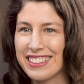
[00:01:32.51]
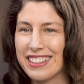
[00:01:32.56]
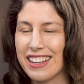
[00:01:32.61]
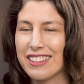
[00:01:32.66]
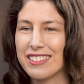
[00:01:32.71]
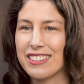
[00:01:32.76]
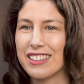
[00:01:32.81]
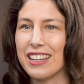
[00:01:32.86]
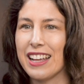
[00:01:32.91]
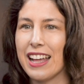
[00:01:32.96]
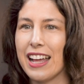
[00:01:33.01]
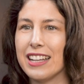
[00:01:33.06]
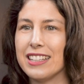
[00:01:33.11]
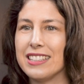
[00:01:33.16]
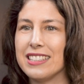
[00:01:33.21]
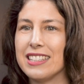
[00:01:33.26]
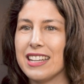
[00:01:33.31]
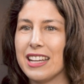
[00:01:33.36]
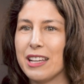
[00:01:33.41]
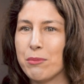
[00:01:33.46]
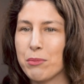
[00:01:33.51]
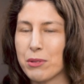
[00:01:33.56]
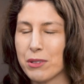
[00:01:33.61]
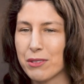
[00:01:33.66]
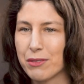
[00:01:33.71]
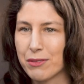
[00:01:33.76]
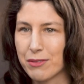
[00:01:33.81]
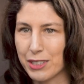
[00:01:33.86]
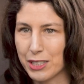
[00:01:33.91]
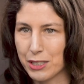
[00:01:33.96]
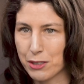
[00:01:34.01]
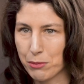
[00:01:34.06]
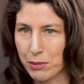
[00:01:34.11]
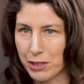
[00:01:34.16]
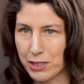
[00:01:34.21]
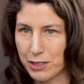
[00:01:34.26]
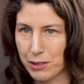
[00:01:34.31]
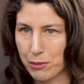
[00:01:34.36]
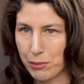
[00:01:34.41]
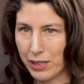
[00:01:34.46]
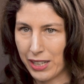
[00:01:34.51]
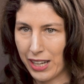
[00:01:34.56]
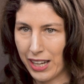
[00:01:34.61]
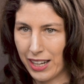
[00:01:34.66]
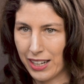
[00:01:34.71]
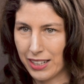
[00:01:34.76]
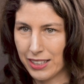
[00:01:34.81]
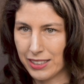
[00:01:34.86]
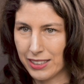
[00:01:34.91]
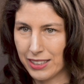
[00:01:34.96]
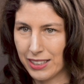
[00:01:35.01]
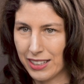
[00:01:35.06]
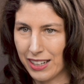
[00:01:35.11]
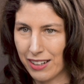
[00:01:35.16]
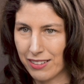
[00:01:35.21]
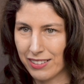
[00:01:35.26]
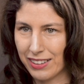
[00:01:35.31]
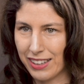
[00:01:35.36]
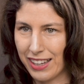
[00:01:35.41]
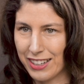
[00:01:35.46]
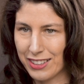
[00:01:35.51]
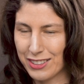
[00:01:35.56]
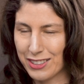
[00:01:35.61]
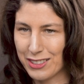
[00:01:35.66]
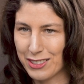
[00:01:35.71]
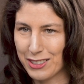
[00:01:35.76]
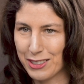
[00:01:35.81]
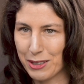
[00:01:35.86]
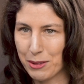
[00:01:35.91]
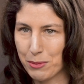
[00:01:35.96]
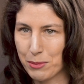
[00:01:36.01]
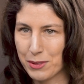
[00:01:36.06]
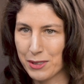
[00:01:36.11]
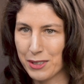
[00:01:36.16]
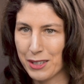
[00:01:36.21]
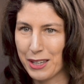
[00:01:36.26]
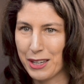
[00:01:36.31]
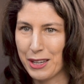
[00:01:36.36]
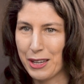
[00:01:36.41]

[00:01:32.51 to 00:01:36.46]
there's a deeper enrichment to be had in our relationships,